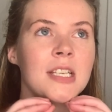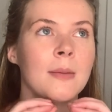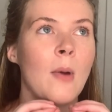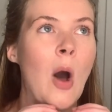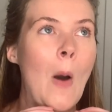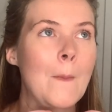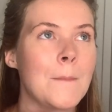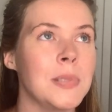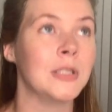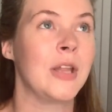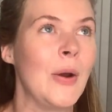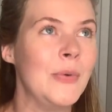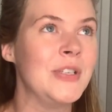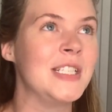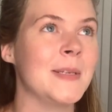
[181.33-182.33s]
them all
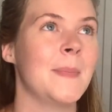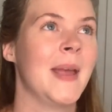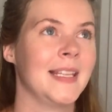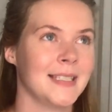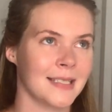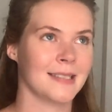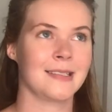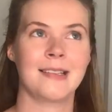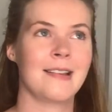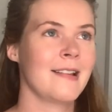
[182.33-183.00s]
blown to bits.